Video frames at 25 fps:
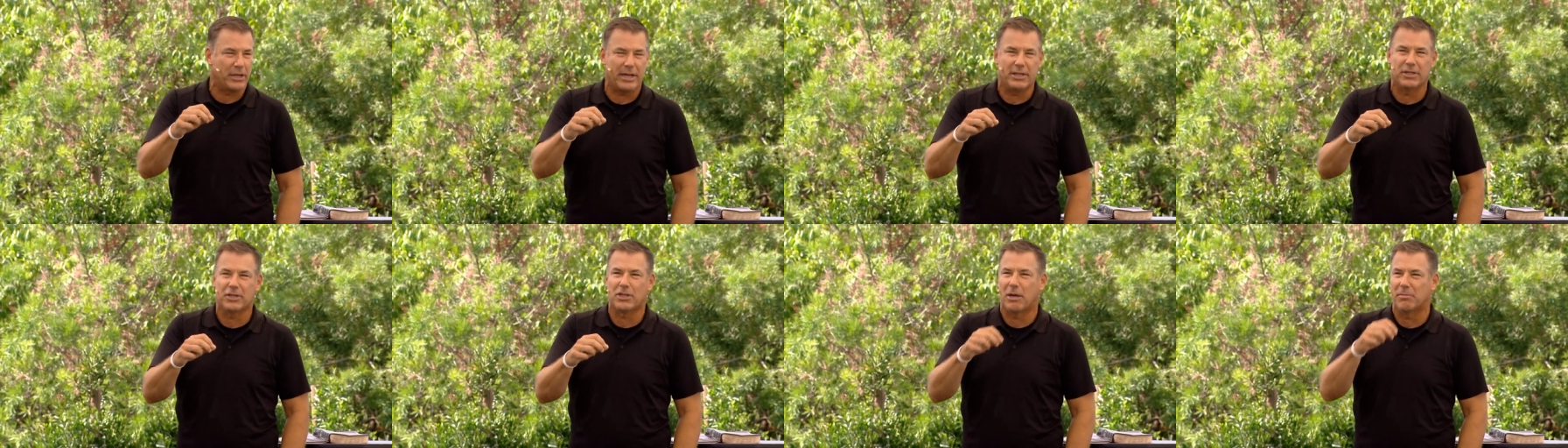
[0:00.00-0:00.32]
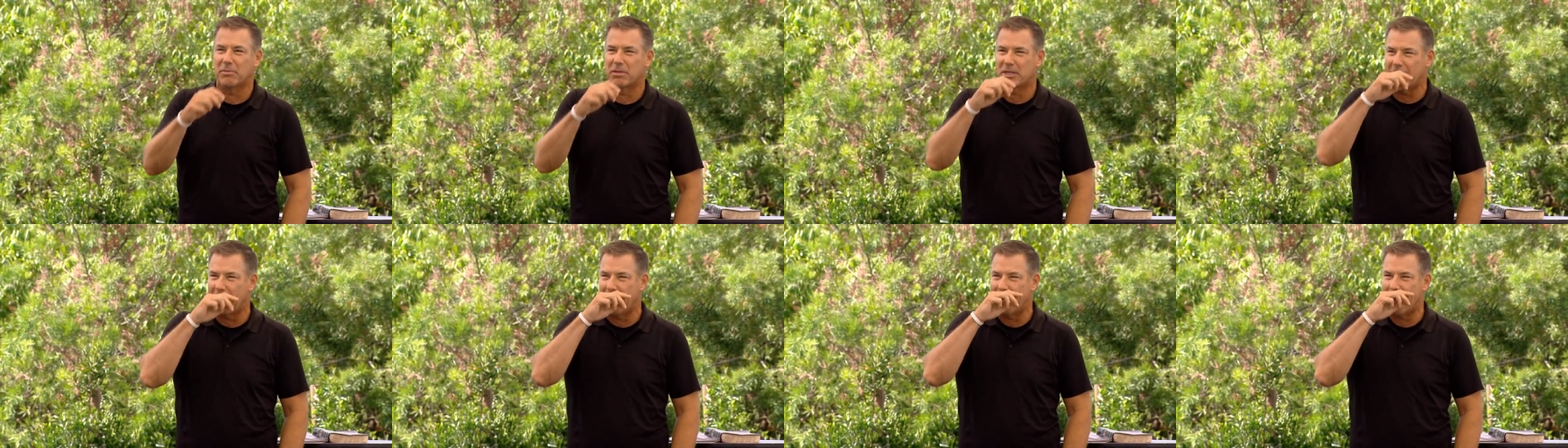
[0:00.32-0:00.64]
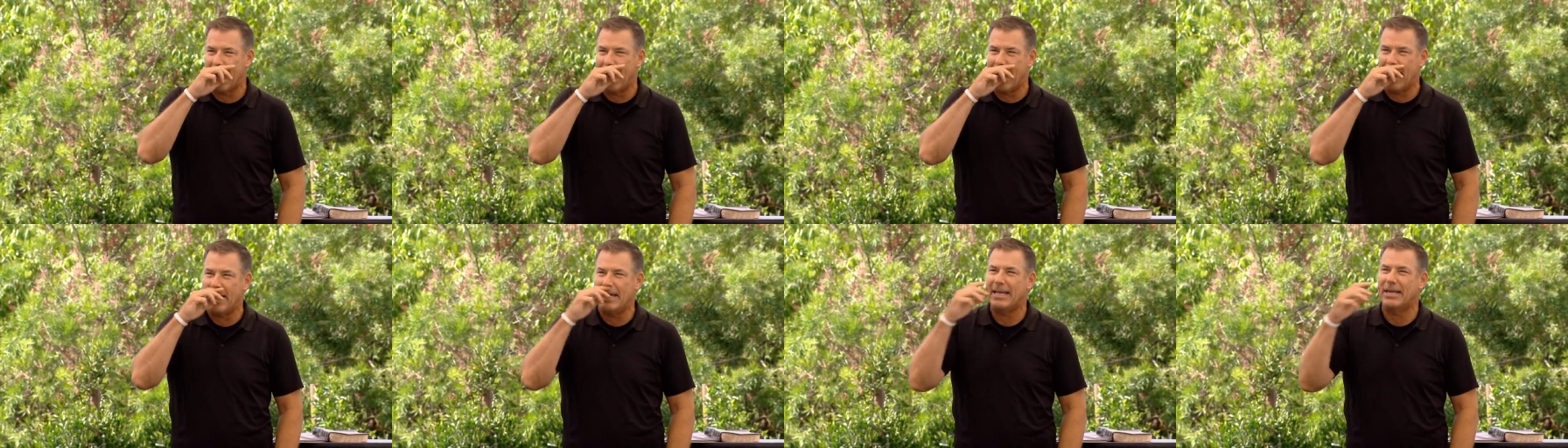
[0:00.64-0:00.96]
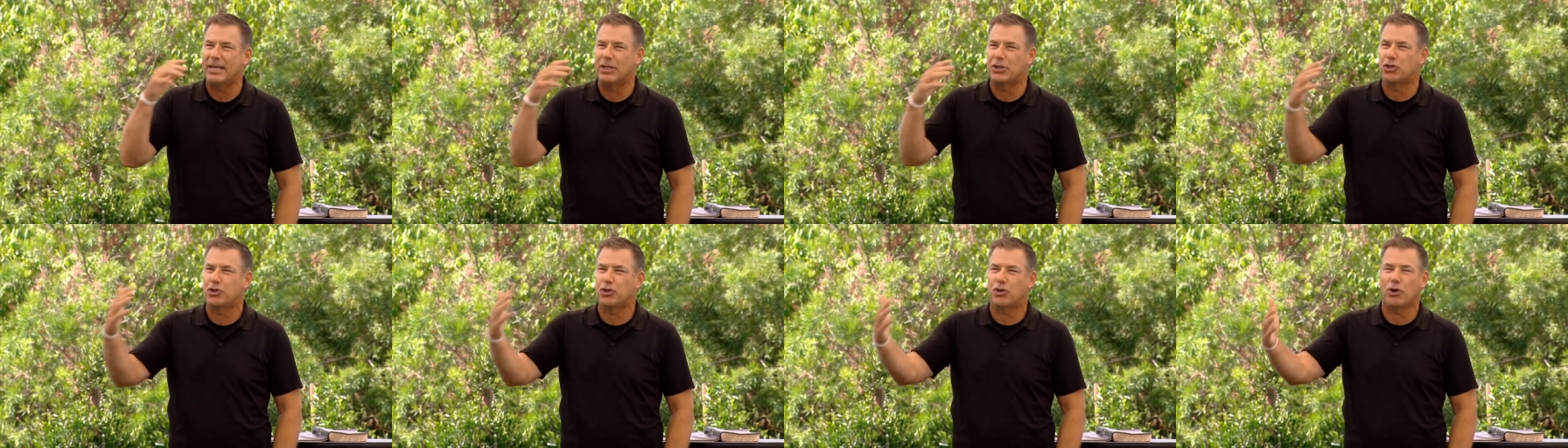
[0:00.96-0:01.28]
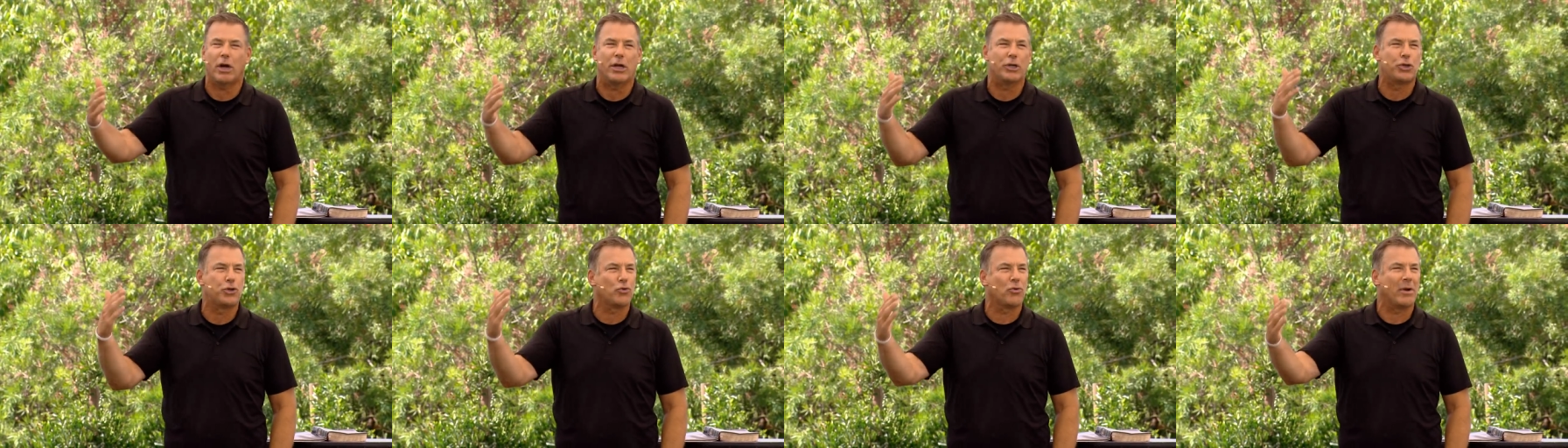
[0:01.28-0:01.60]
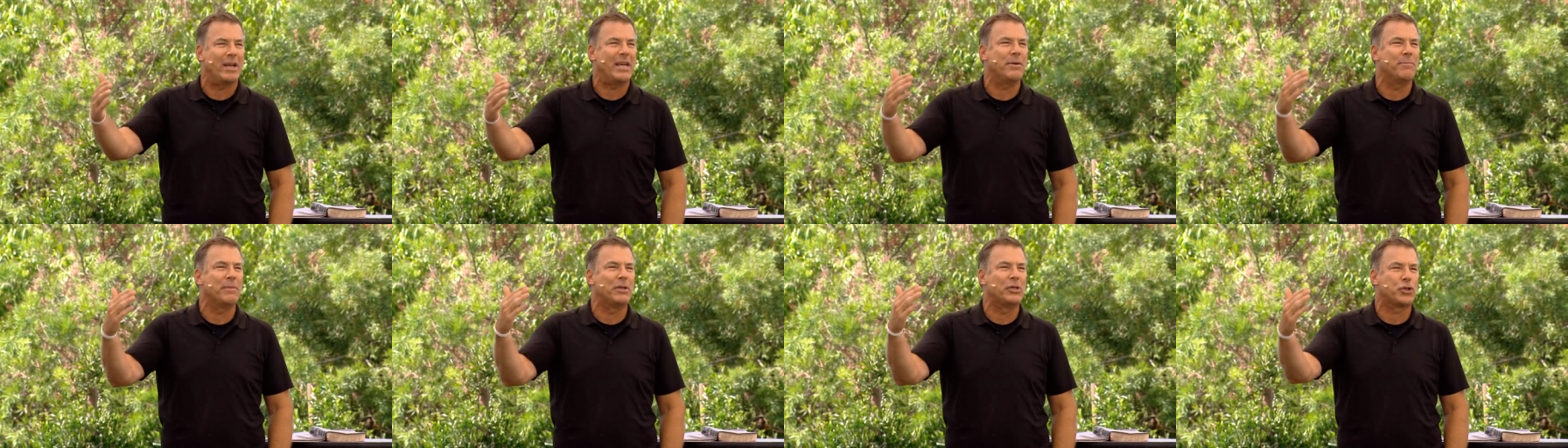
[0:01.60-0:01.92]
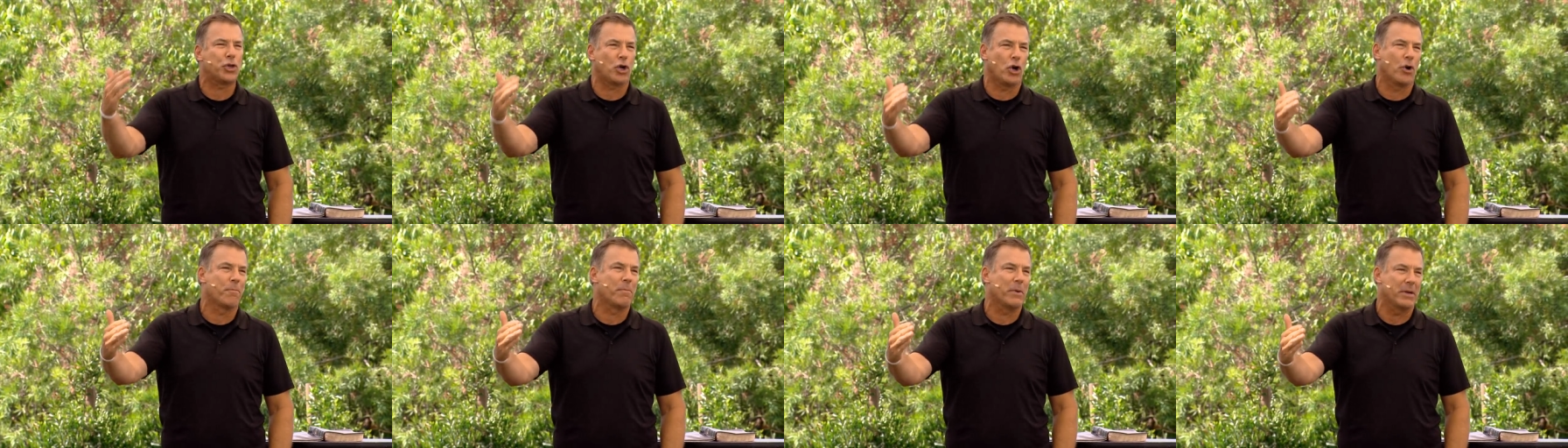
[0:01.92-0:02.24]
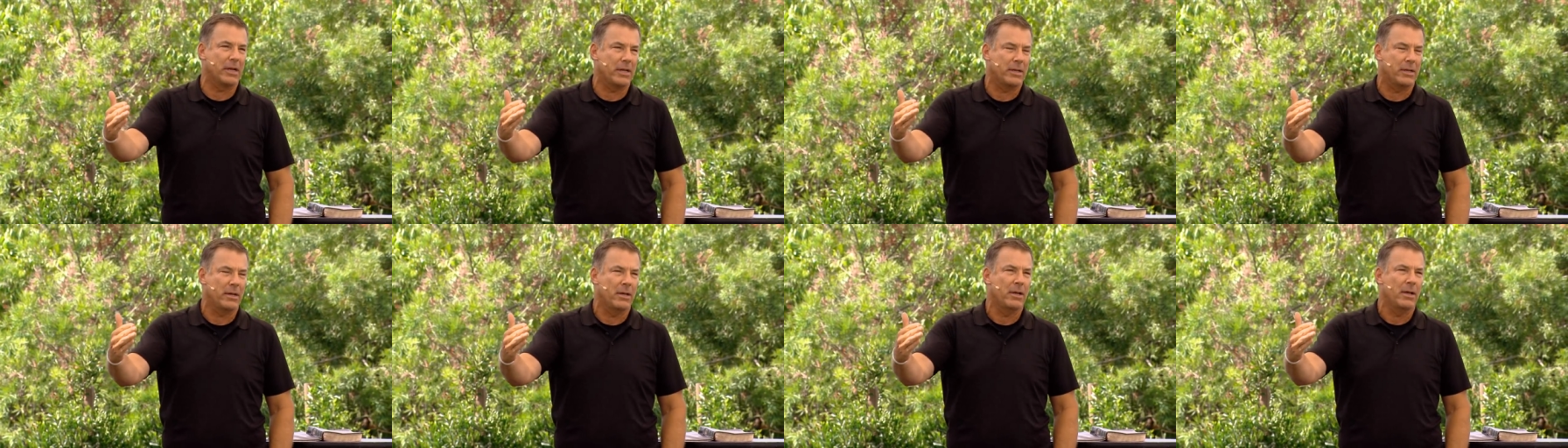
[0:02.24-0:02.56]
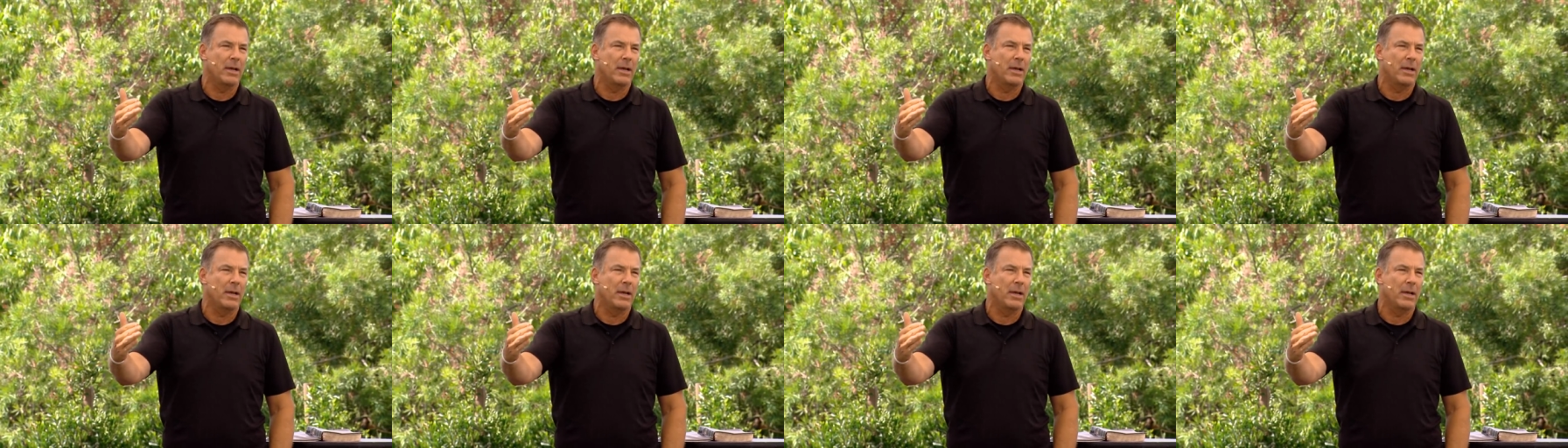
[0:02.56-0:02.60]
ends up saying, Hey, I need a, a dream interpreted.